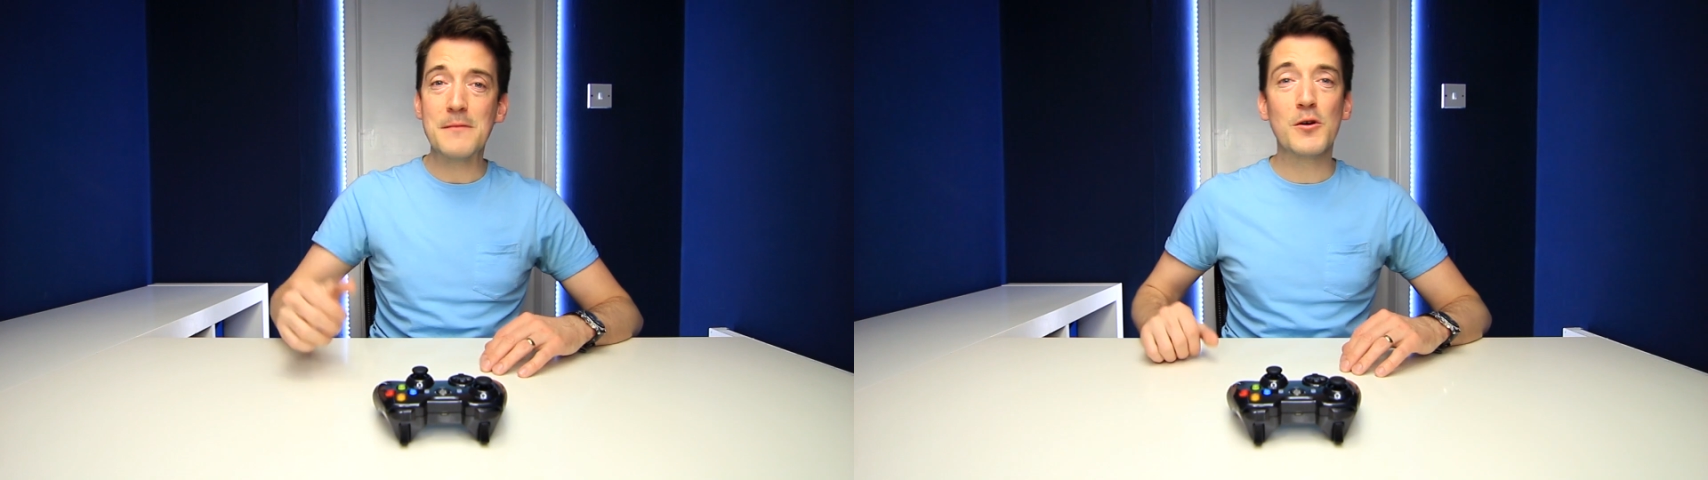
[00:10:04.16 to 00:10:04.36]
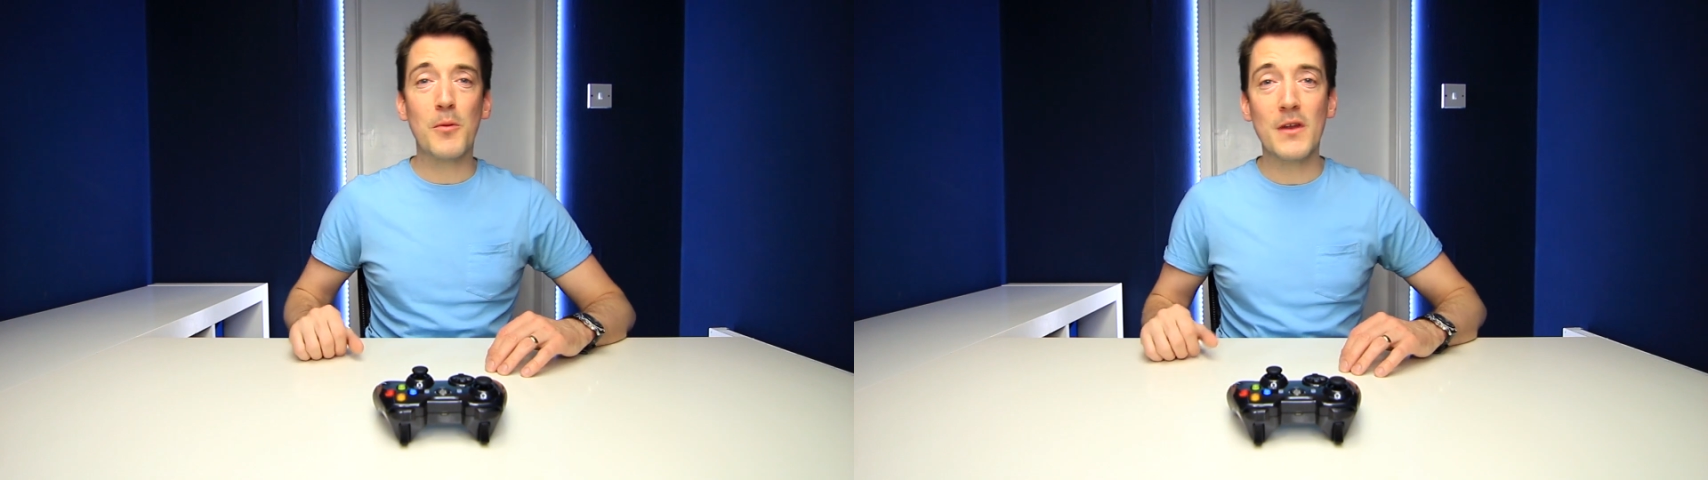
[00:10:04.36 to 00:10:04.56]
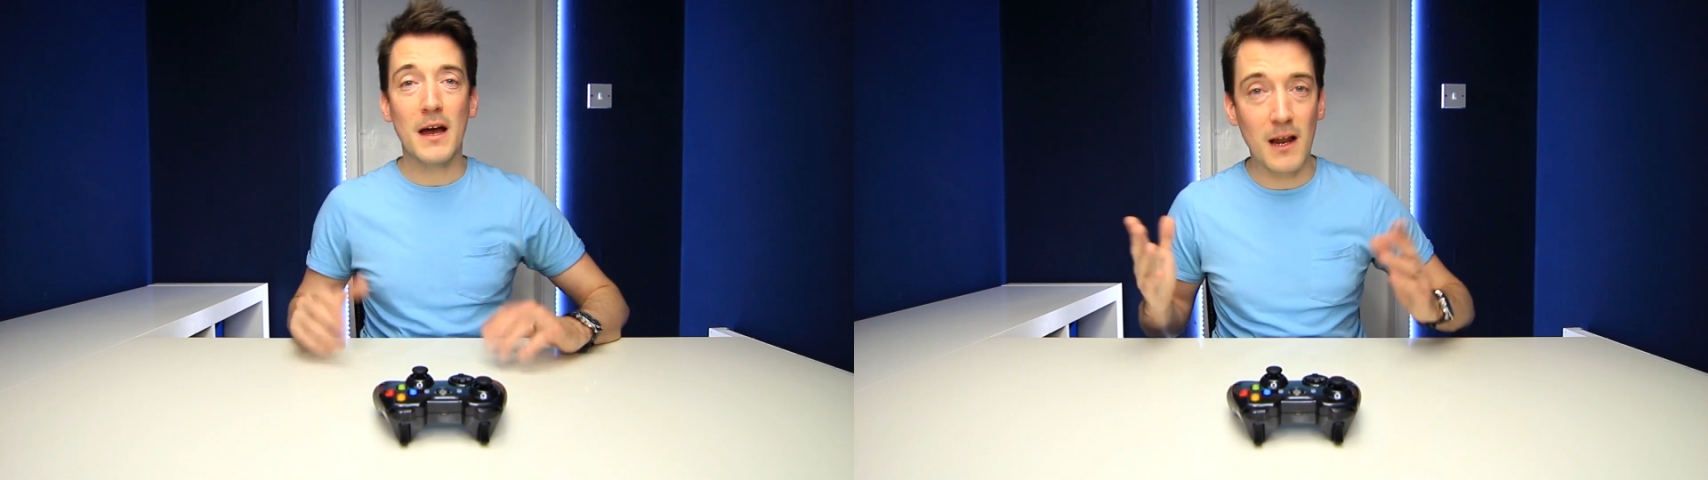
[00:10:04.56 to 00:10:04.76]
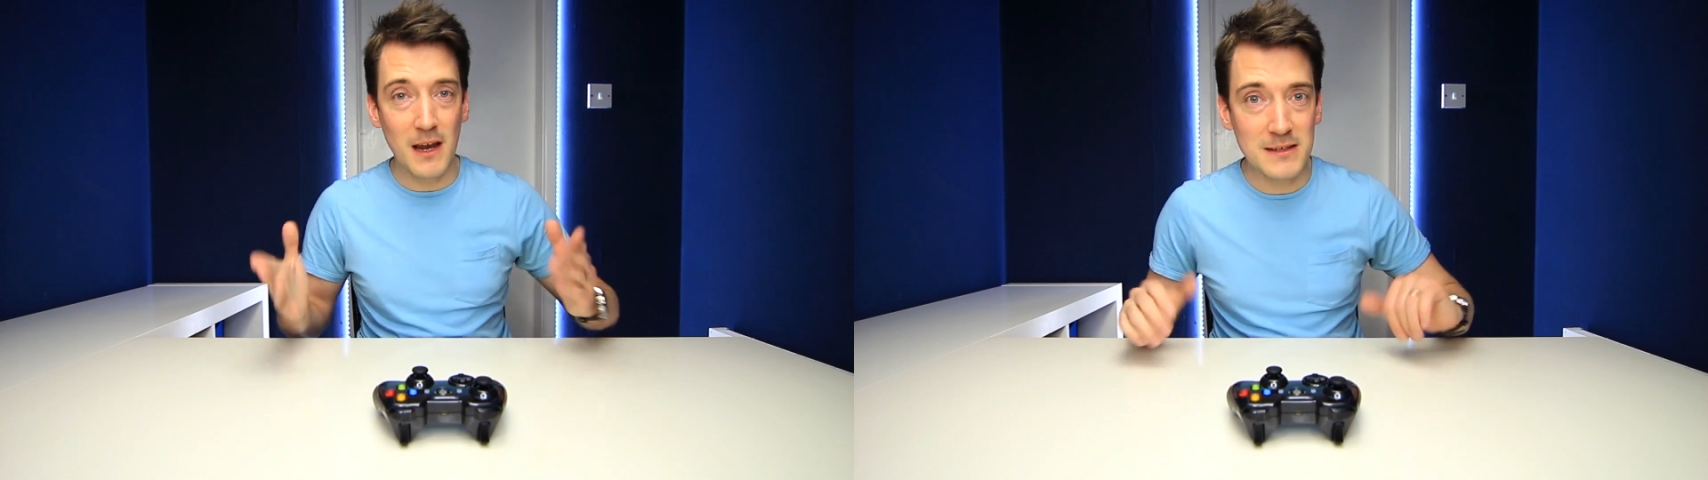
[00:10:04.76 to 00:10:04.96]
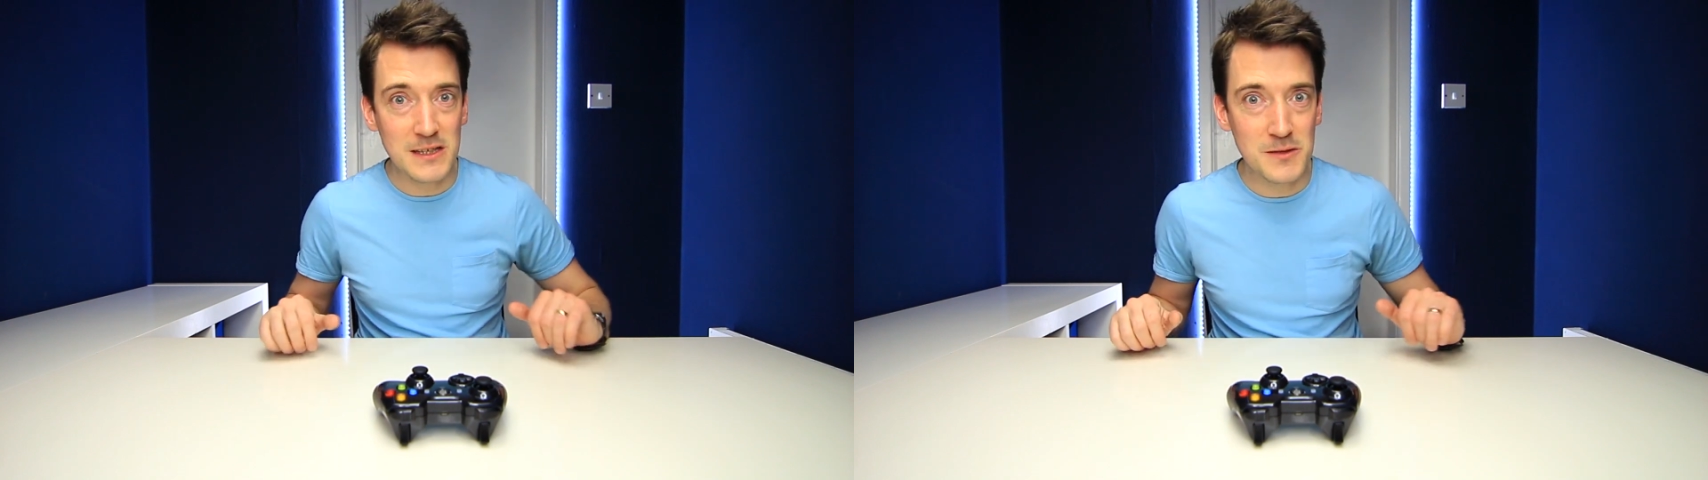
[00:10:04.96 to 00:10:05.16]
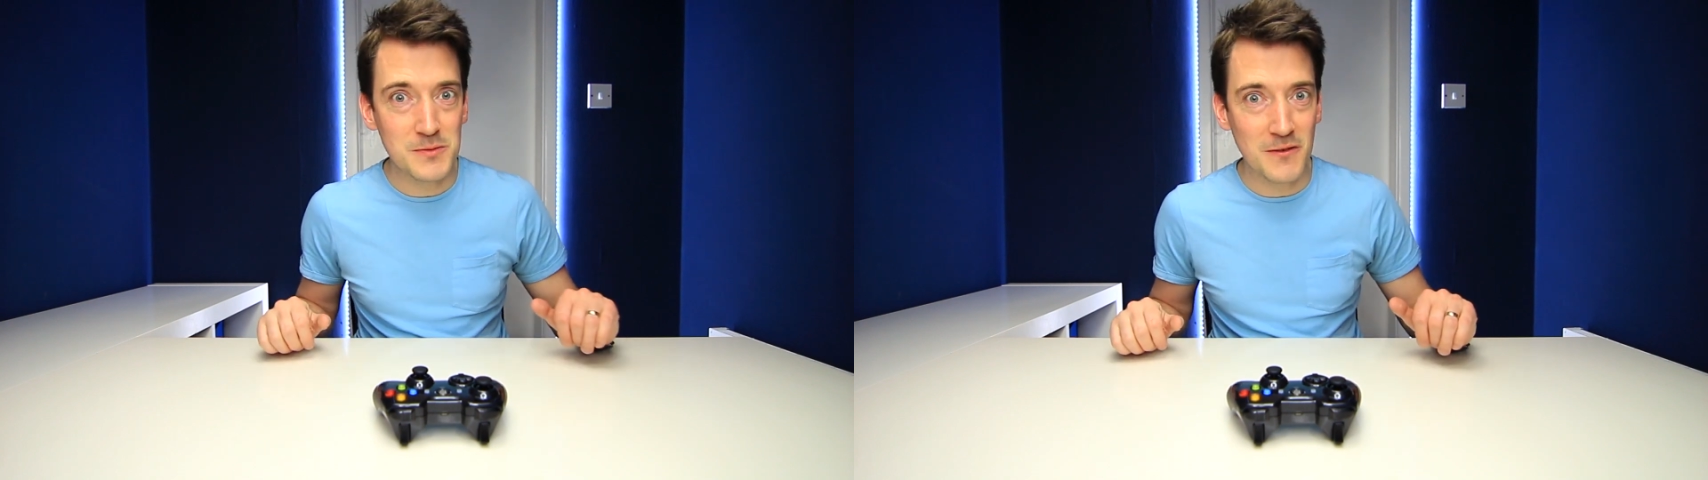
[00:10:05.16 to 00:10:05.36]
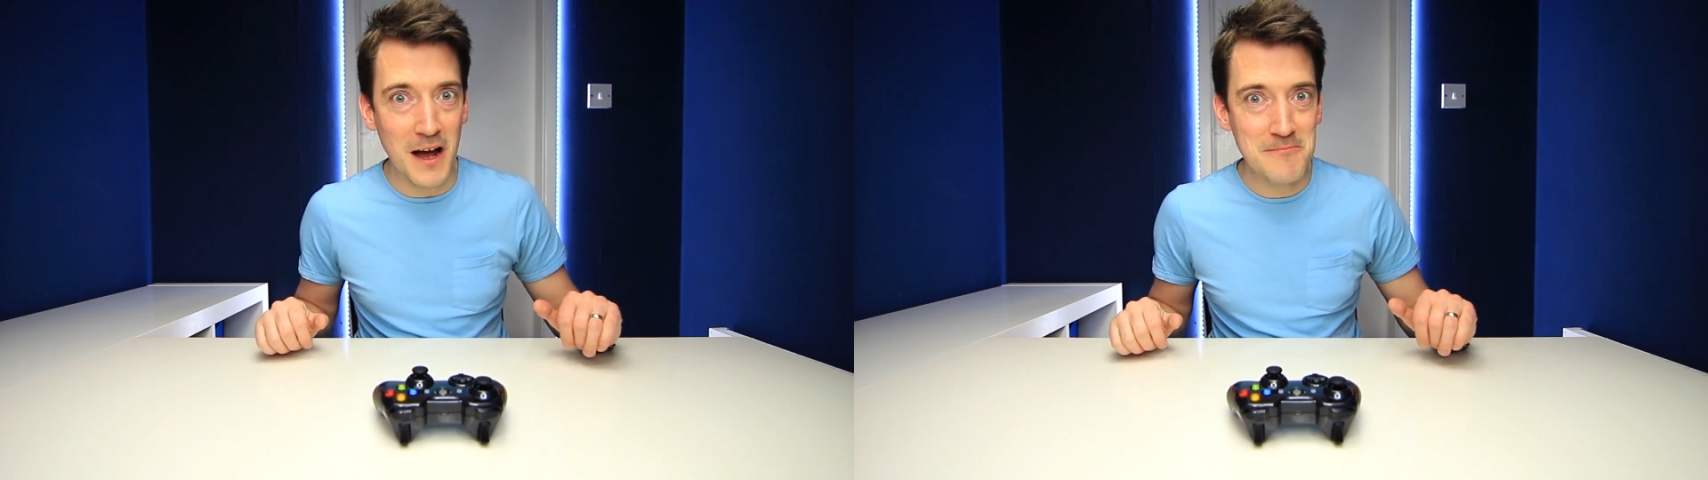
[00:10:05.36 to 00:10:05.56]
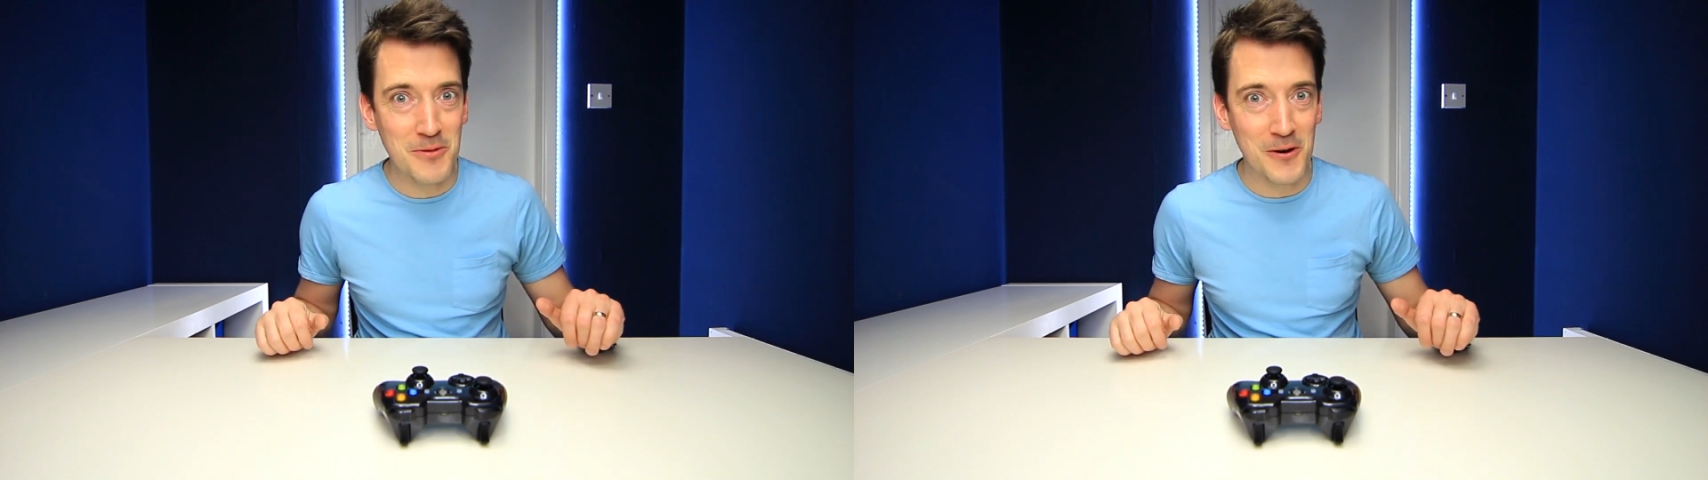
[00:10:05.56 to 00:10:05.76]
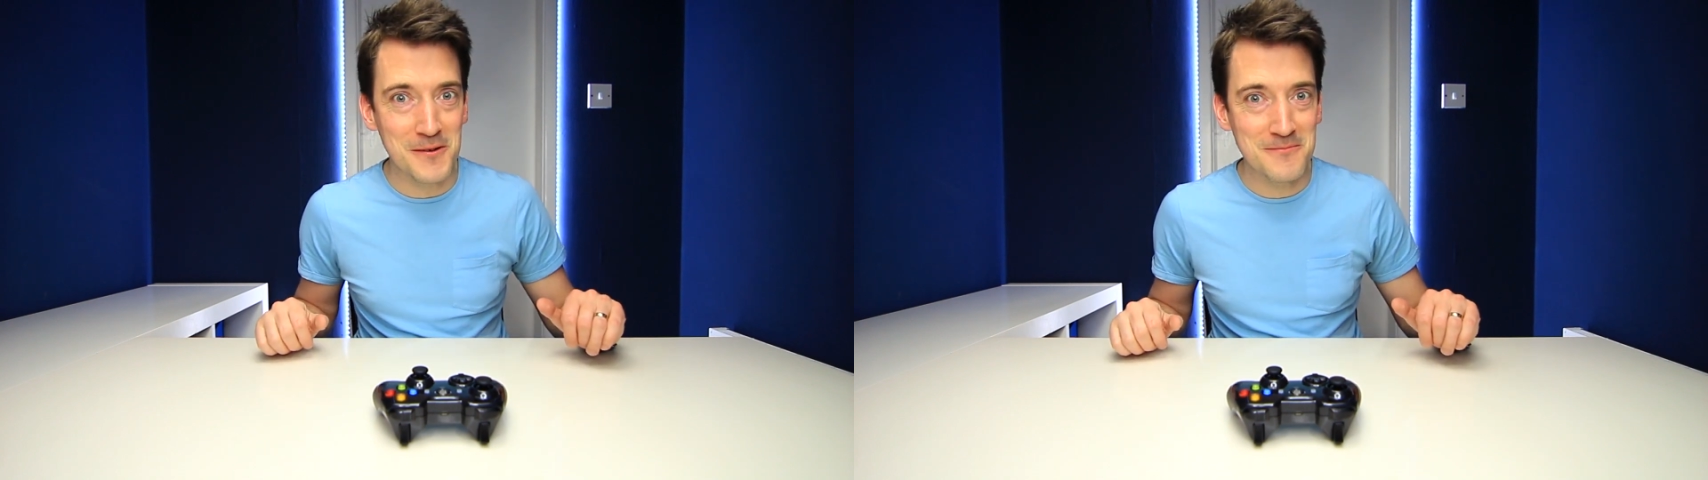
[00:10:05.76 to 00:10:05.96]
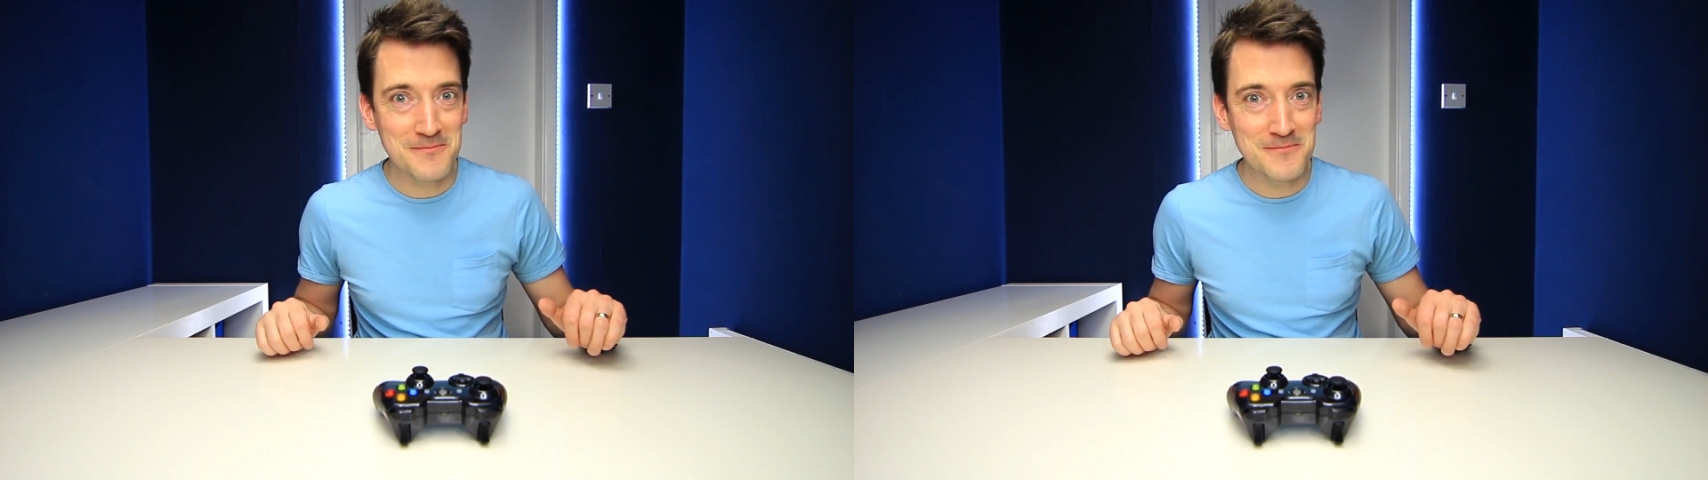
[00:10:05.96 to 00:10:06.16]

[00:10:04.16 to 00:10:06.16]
to hit me up on that classic subscribe button.